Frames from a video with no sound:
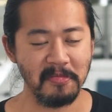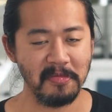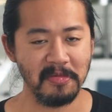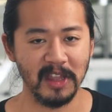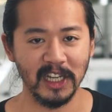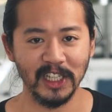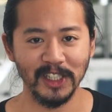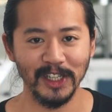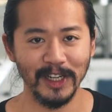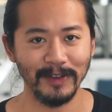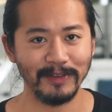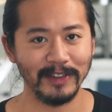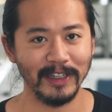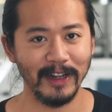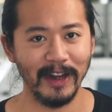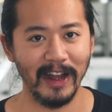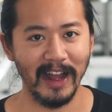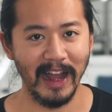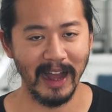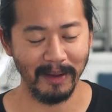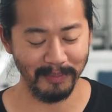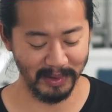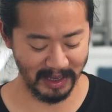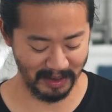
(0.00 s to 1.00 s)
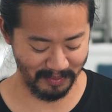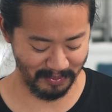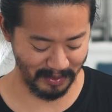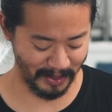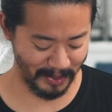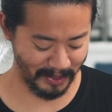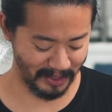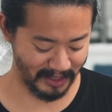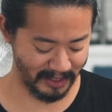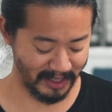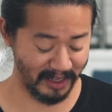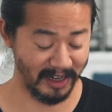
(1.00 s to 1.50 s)
the chefs aren't happy
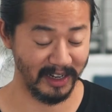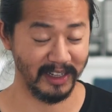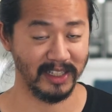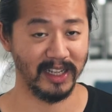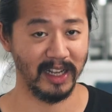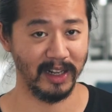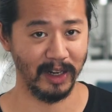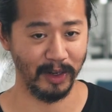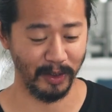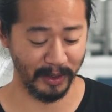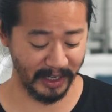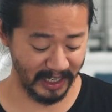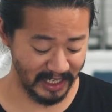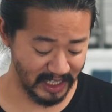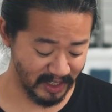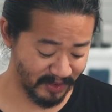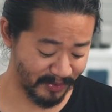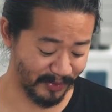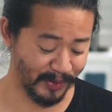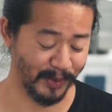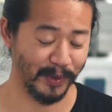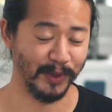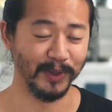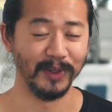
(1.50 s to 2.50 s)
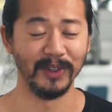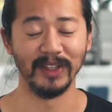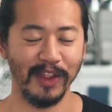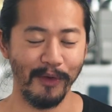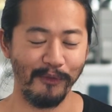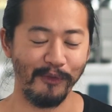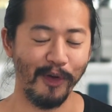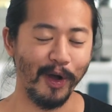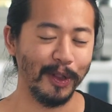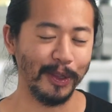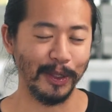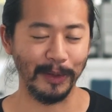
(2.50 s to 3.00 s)
because it doesn't look as full. The
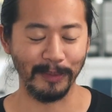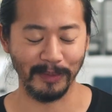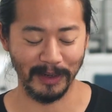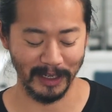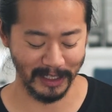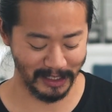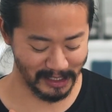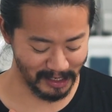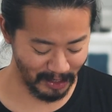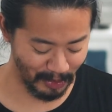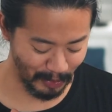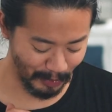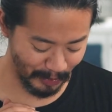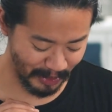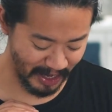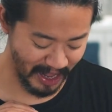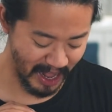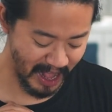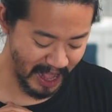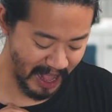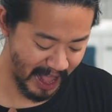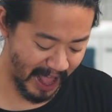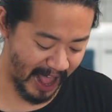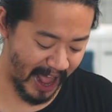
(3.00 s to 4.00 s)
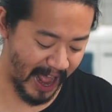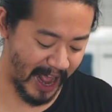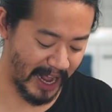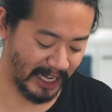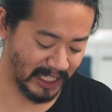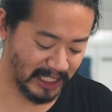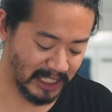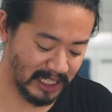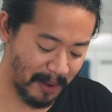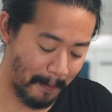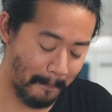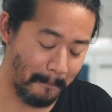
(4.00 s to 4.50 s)
volume doesn't look
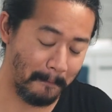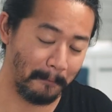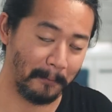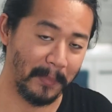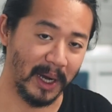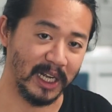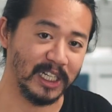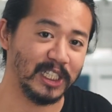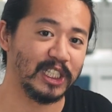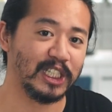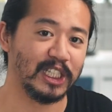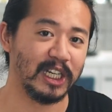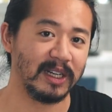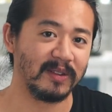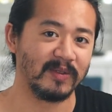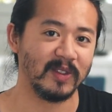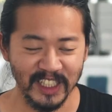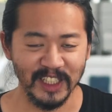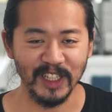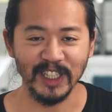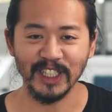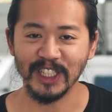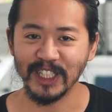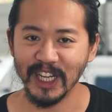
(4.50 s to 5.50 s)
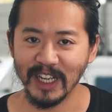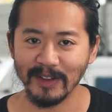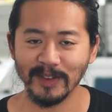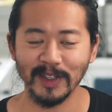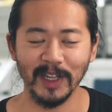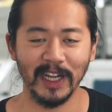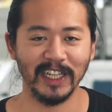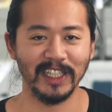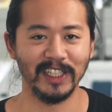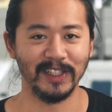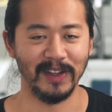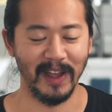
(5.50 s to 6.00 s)
as much. So chefs
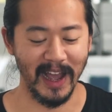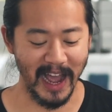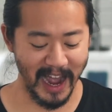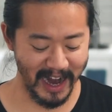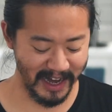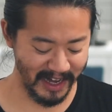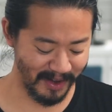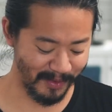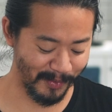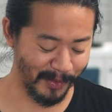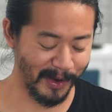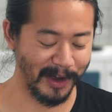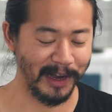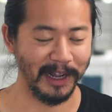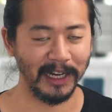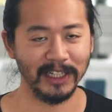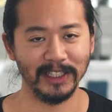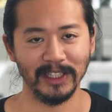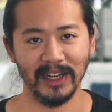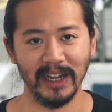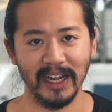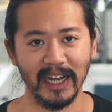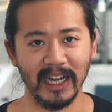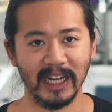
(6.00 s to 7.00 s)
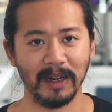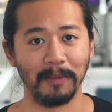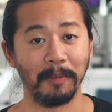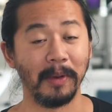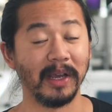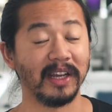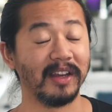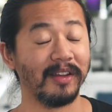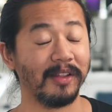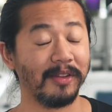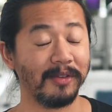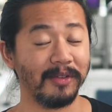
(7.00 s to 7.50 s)
like to add in 1 extra egg,
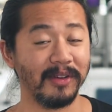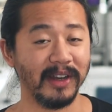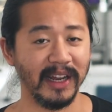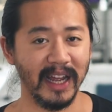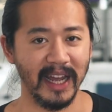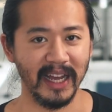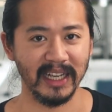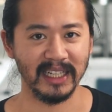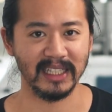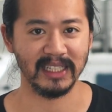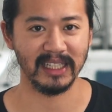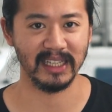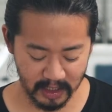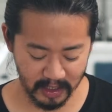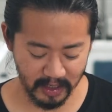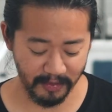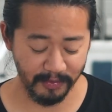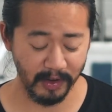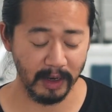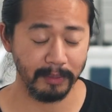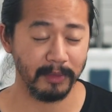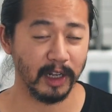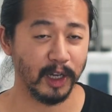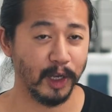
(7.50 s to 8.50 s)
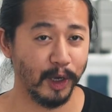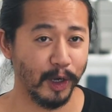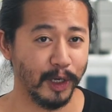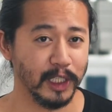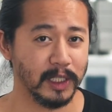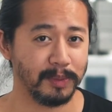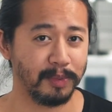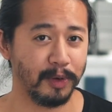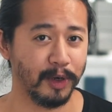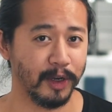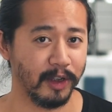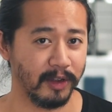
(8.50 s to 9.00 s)
make it 3 eggs. So from a
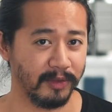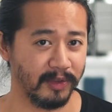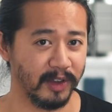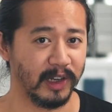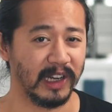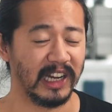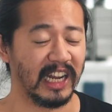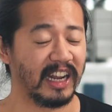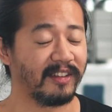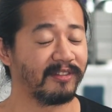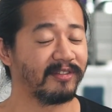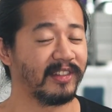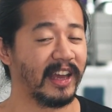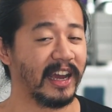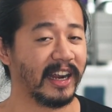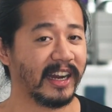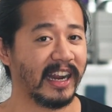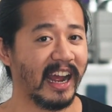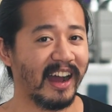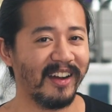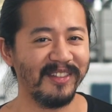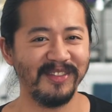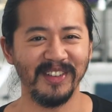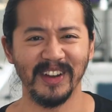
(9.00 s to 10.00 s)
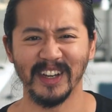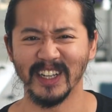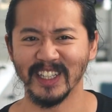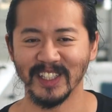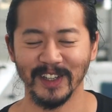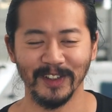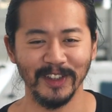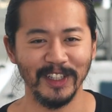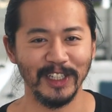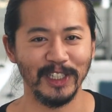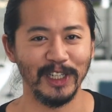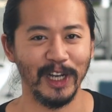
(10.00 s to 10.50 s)
cost point of view, if a cafe is
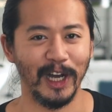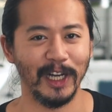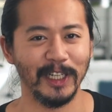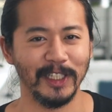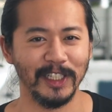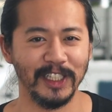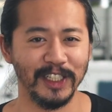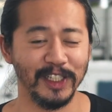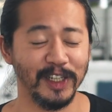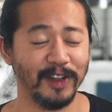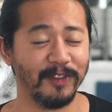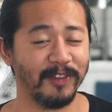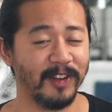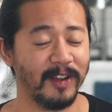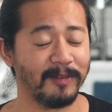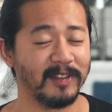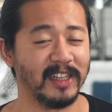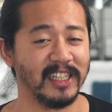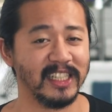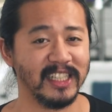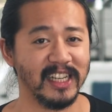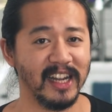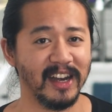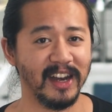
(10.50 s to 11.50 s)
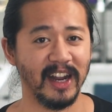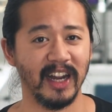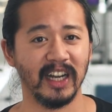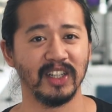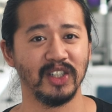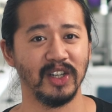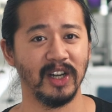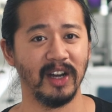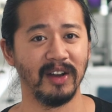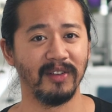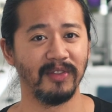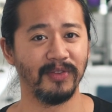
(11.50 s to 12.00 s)
only charging you 50 cents
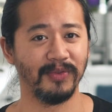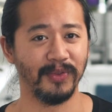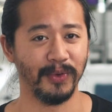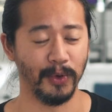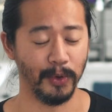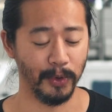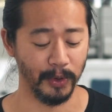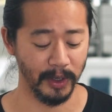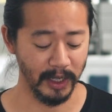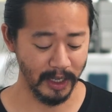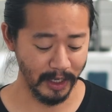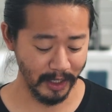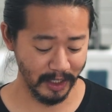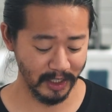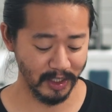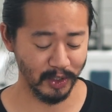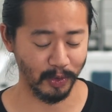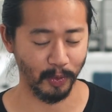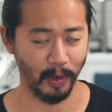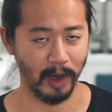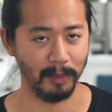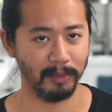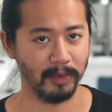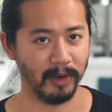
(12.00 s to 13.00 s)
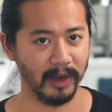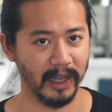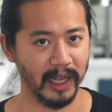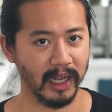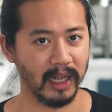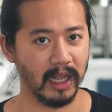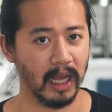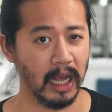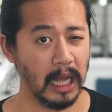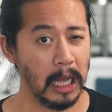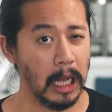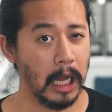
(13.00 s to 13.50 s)
extra for scrambled
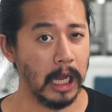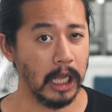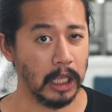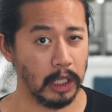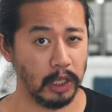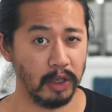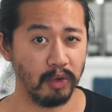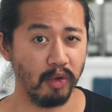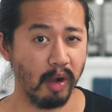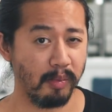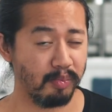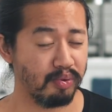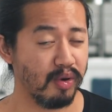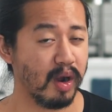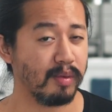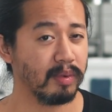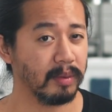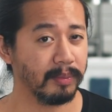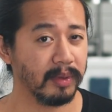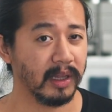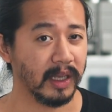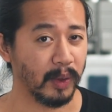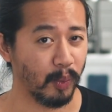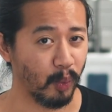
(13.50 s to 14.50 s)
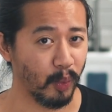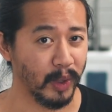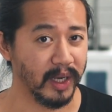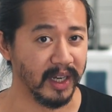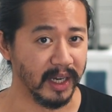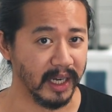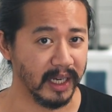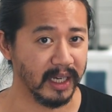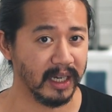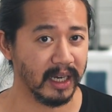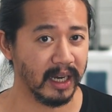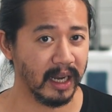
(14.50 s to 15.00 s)
egg, you are probably
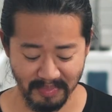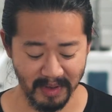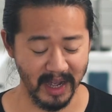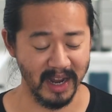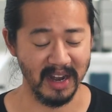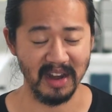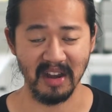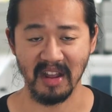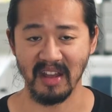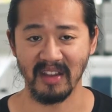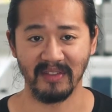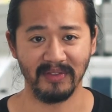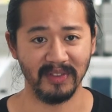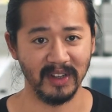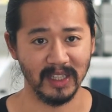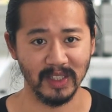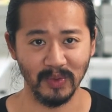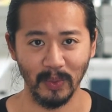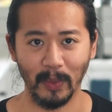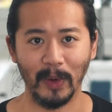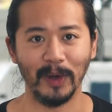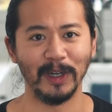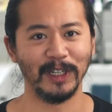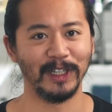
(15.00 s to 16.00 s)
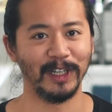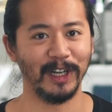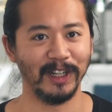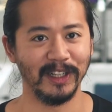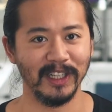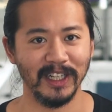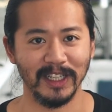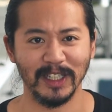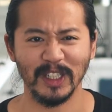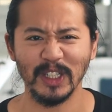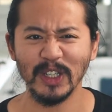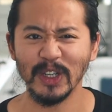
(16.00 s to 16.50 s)
winning. But if it's $1,
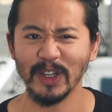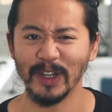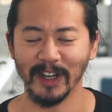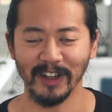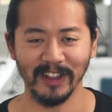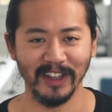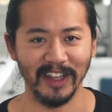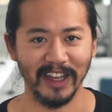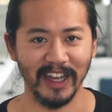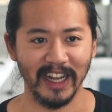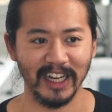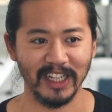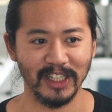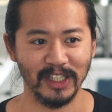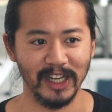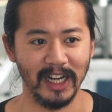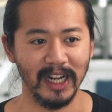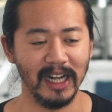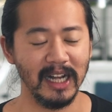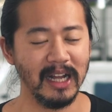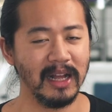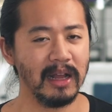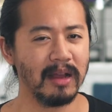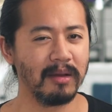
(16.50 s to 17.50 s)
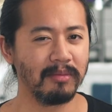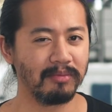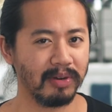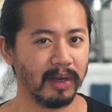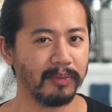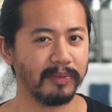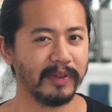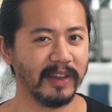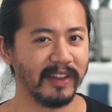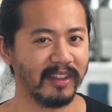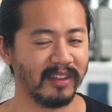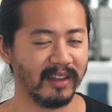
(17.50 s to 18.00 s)
$2 extra,
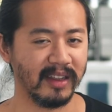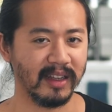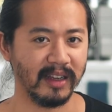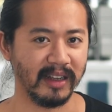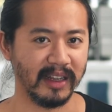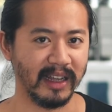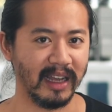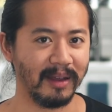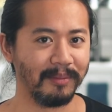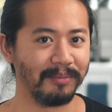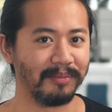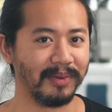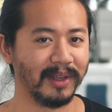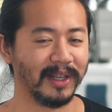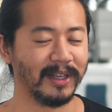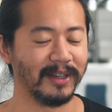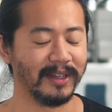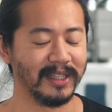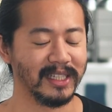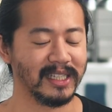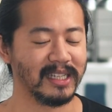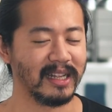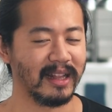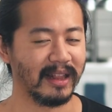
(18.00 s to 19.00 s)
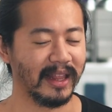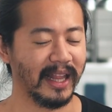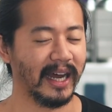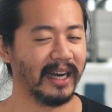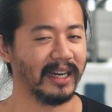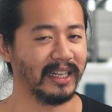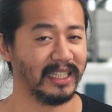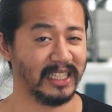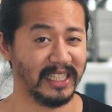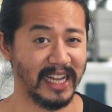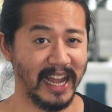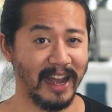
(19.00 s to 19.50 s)
probably think again, because that
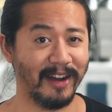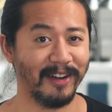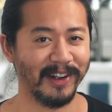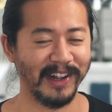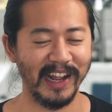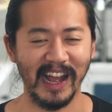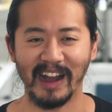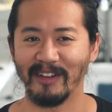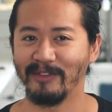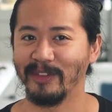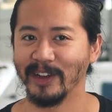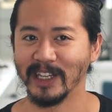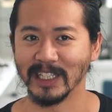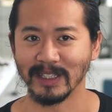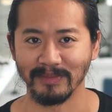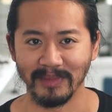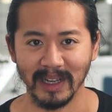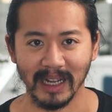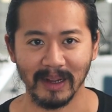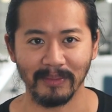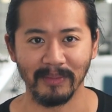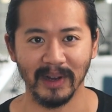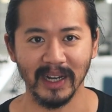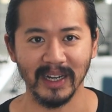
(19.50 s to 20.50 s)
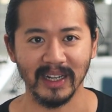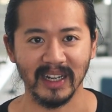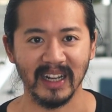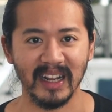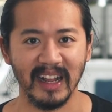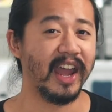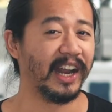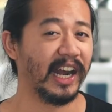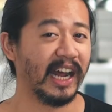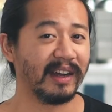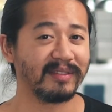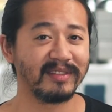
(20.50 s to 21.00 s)
is how cafes make money.
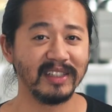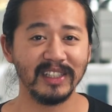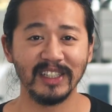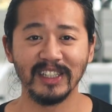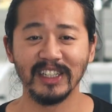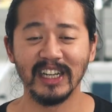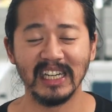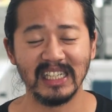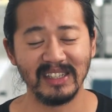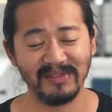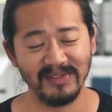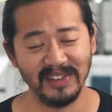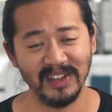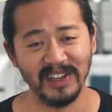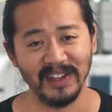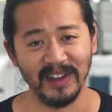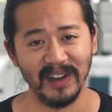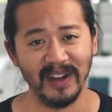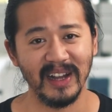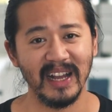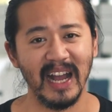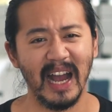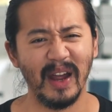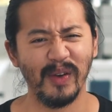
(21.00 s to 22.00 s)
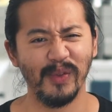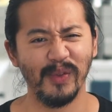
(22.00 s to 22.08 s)
And after today's video, I